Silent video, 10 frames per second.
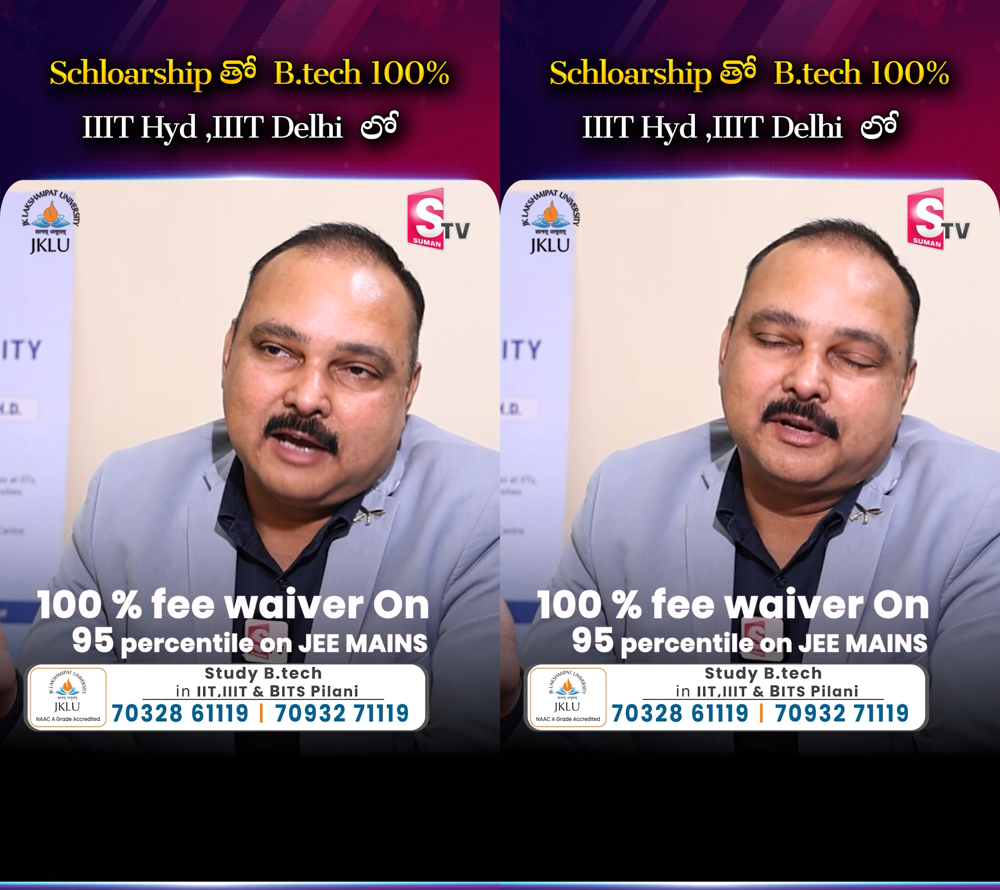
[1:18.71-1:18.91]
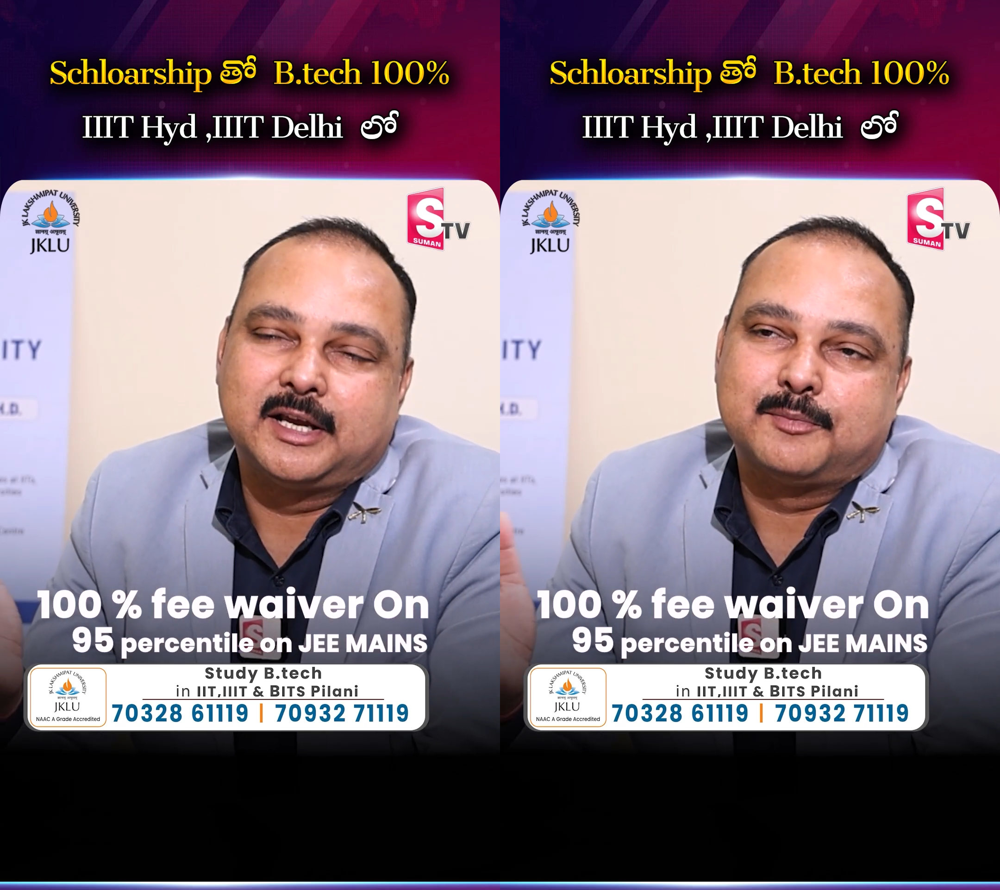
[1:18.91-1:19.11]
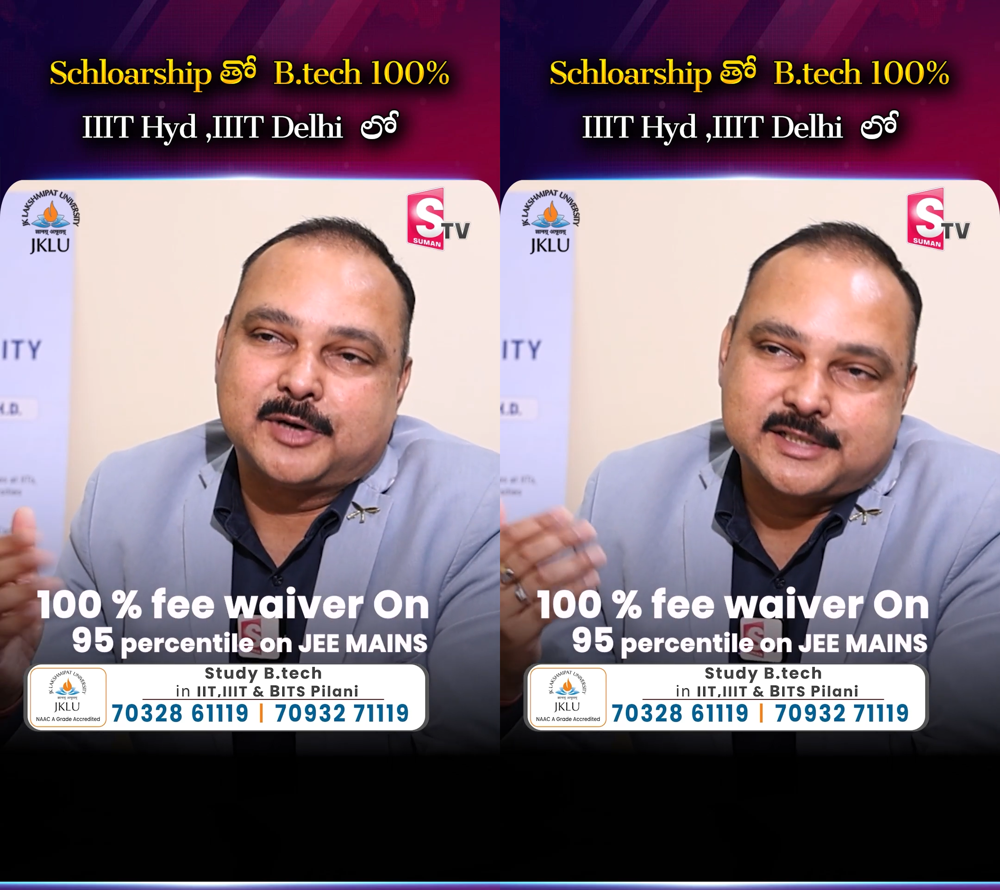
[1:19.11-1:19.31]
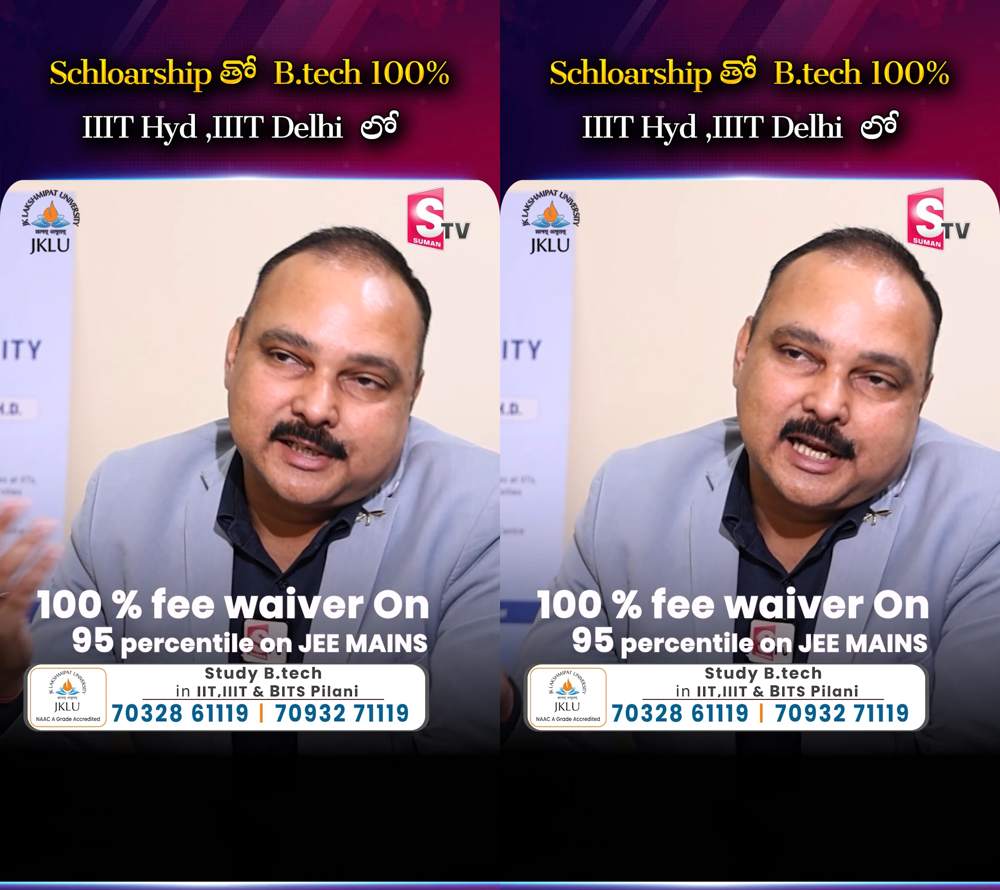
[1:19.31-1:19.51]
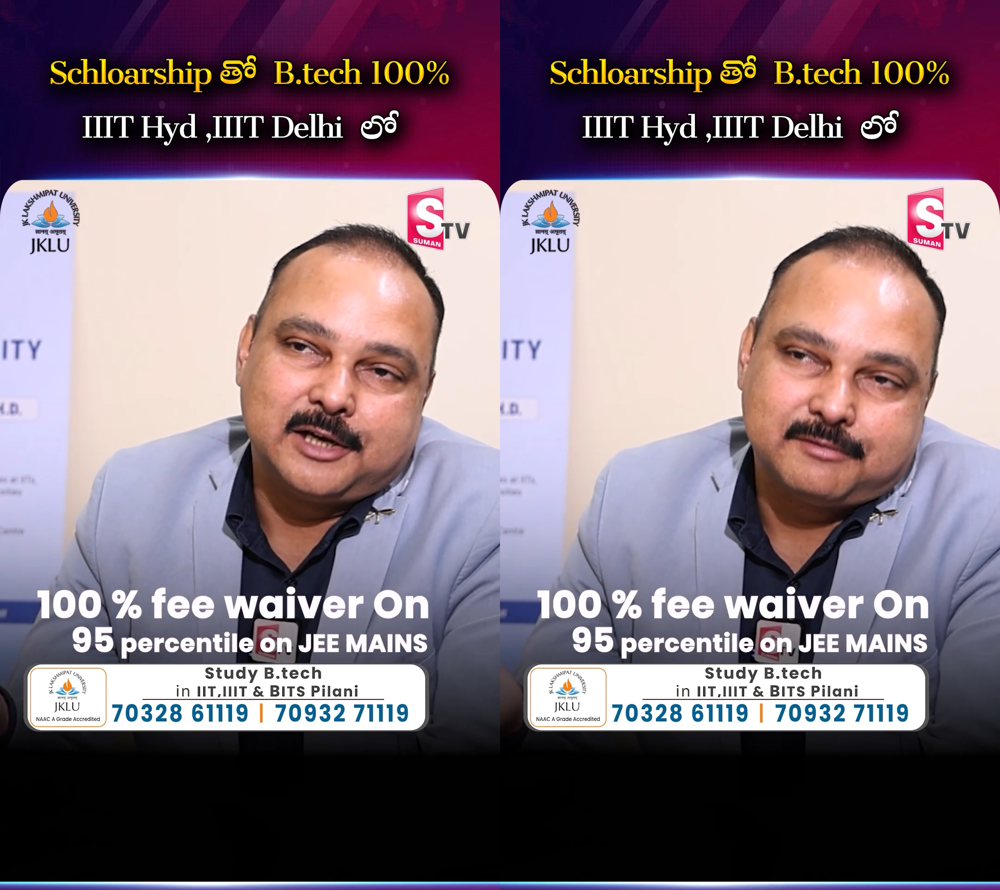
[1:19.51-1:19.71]
having a
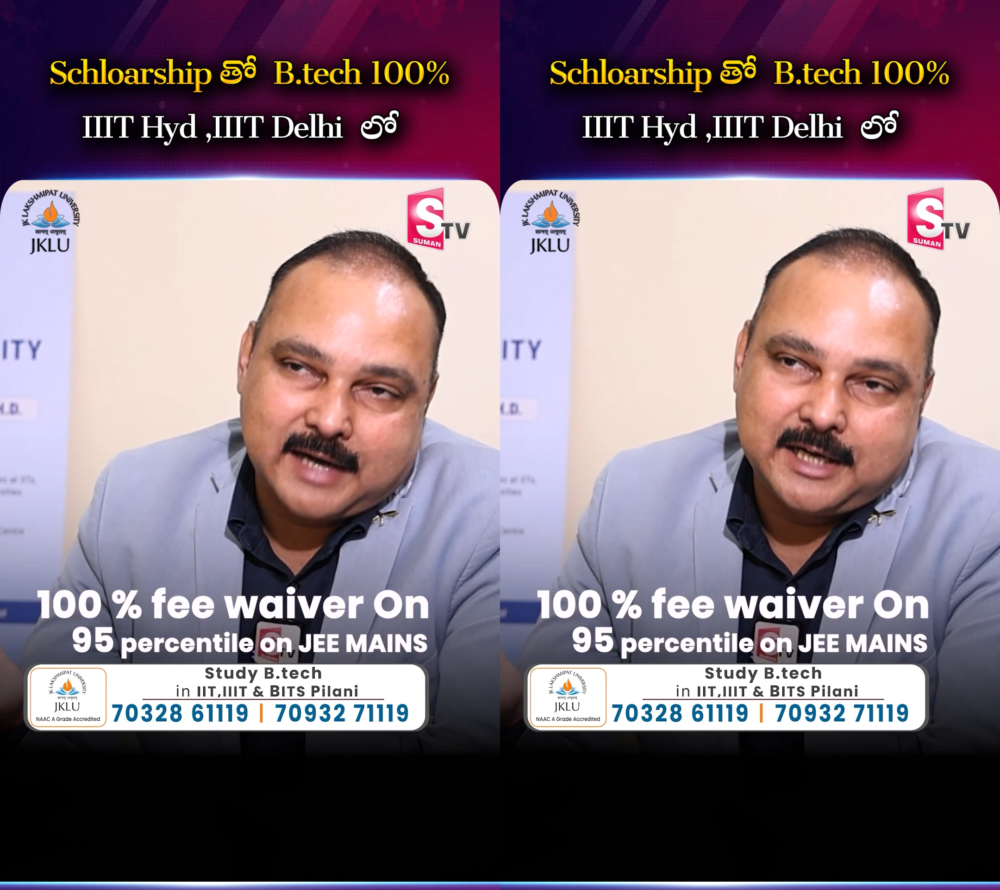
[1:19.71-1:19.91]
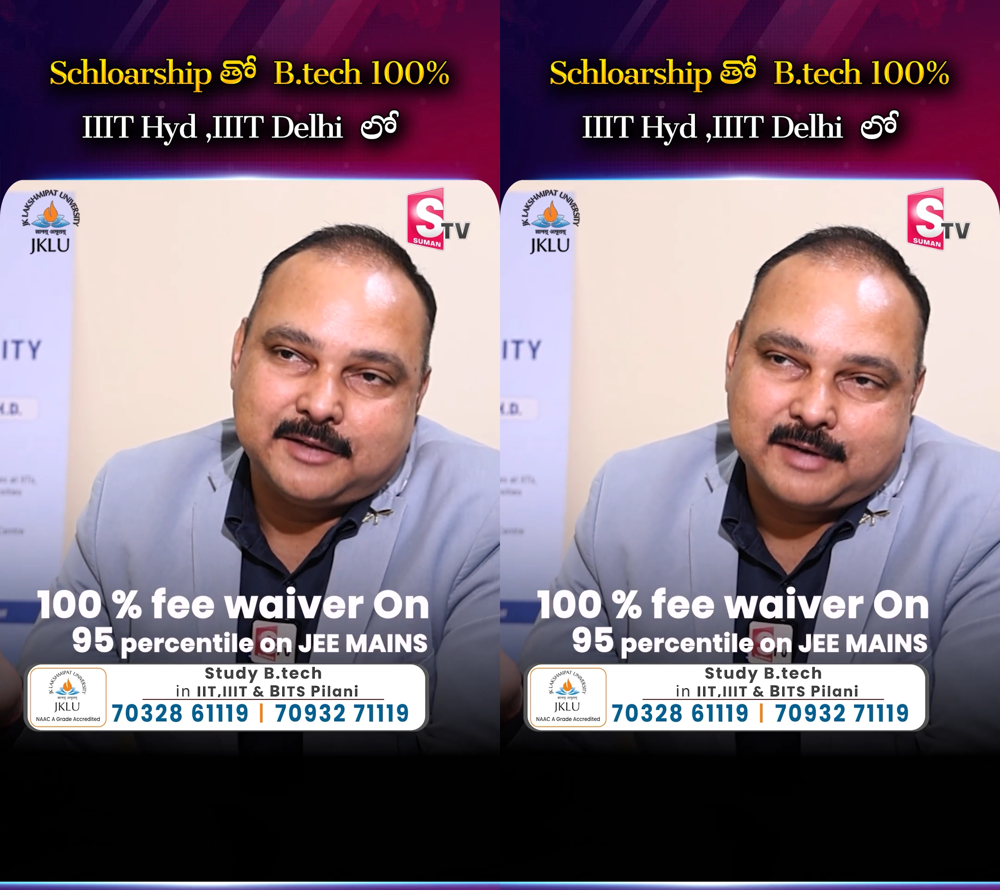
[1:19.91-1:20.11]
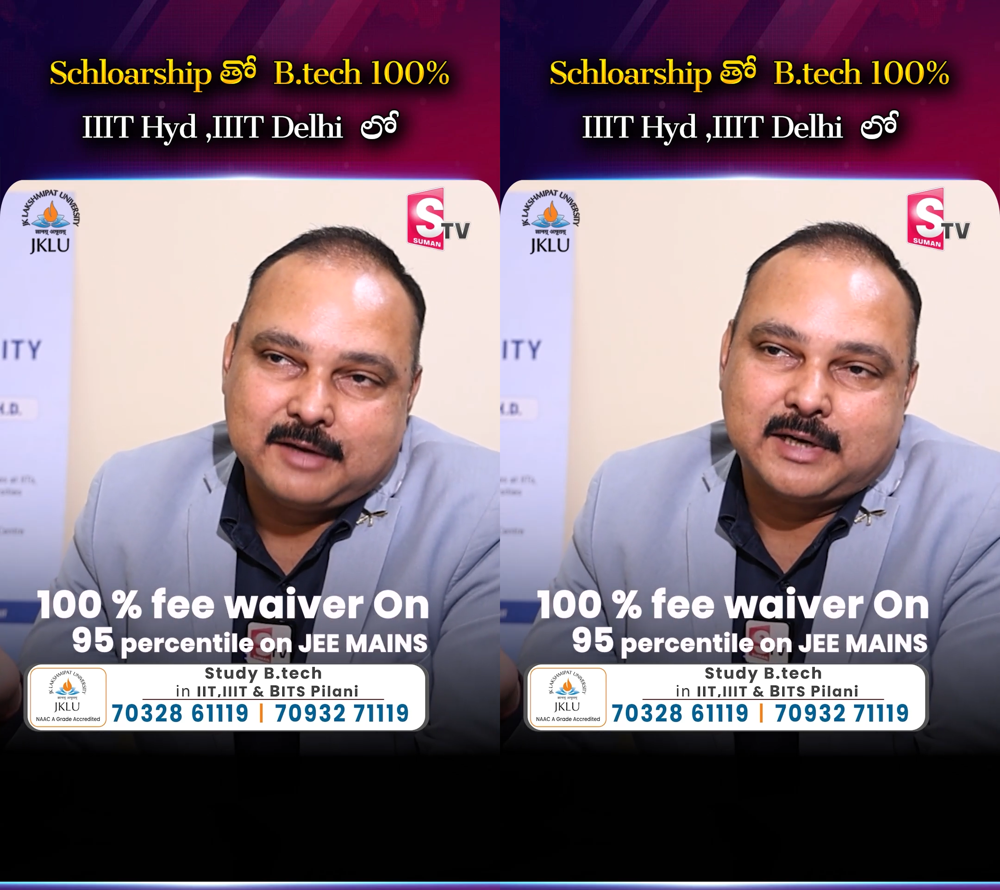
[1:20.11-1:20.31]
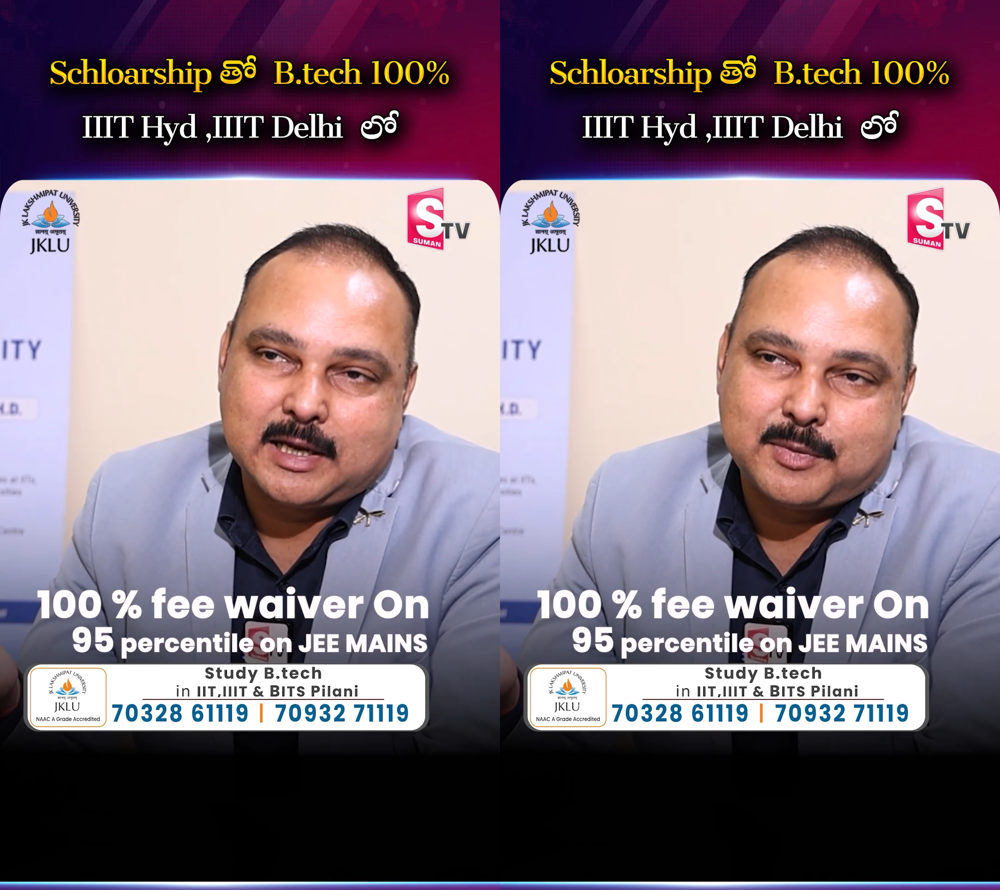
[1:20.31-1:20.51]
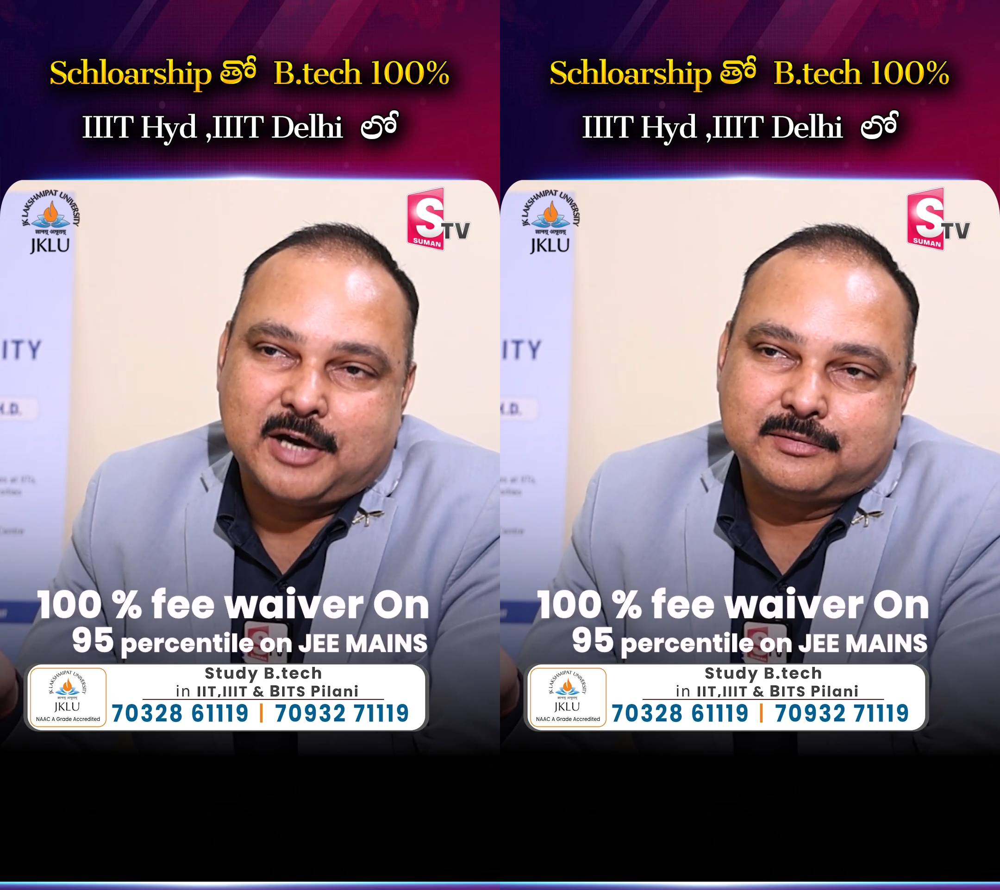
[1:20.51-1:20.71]
percentile of 95 and
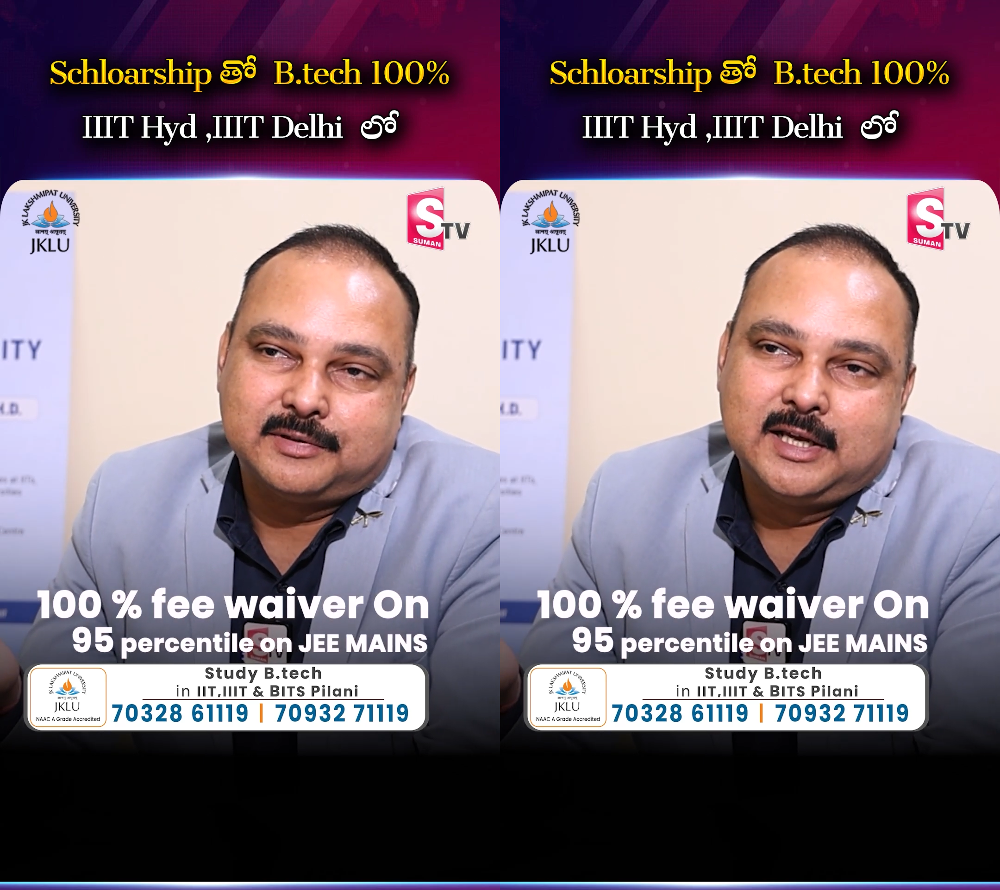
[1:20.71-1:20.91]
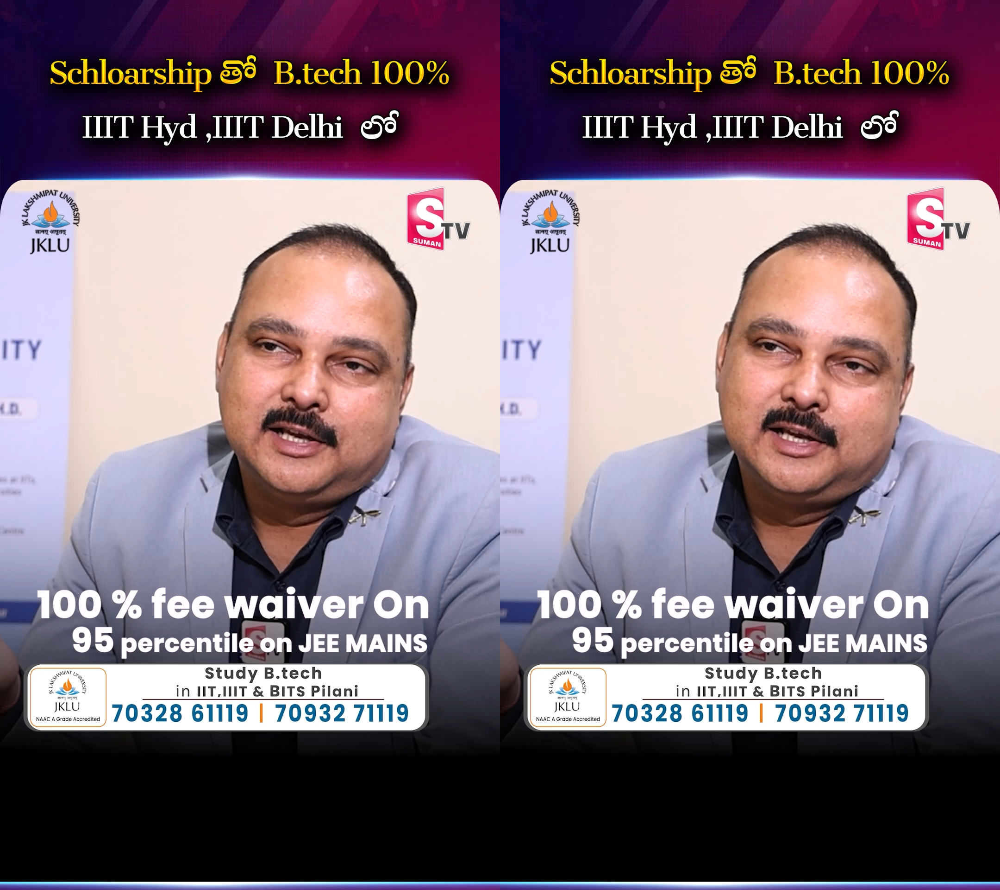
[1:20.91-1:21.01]
above,